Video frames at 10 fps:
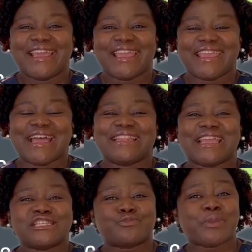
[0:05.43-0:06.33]
Yeah,
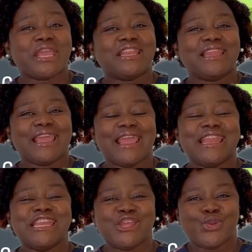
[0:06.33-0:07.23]
there's been a
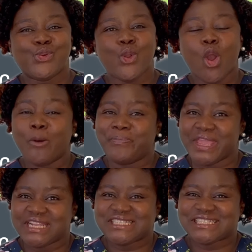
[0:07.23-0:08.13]
new
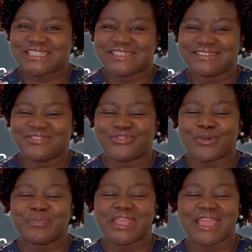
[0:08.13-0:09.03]
update
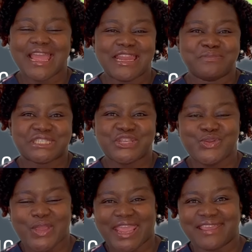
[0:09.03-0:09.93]
from the NMC
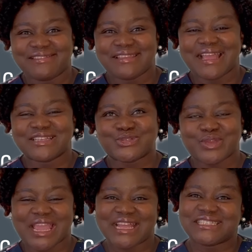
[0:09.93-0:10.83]
UK as
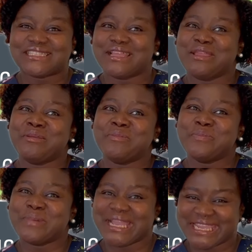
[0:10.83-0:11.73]
regards the
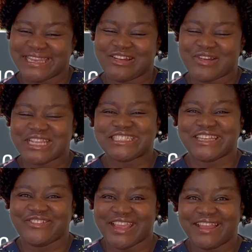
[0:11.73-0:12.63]
marking
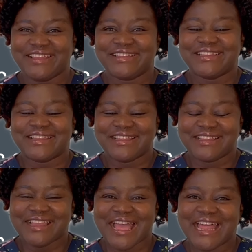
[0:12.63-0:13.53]
criteria,
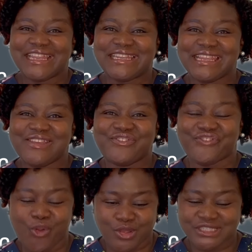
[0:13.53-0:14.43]
and the
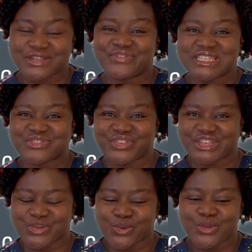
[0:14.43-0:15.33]
focus of this
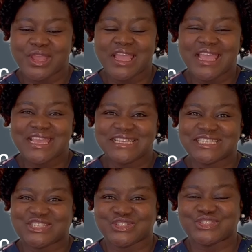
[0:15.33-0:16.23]
video is
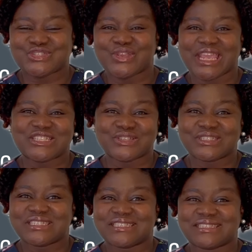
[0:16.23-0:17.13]
just to get
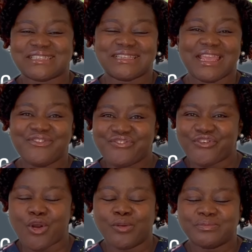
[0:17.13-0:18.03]
us
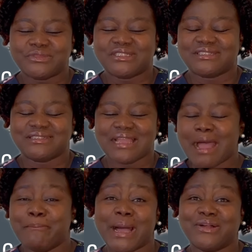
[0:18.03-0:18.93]
informed
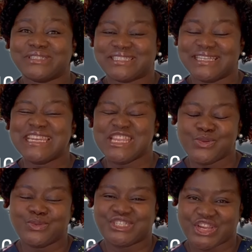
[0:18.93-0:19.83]
about the
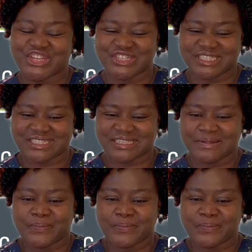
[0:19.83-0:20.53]
new changes.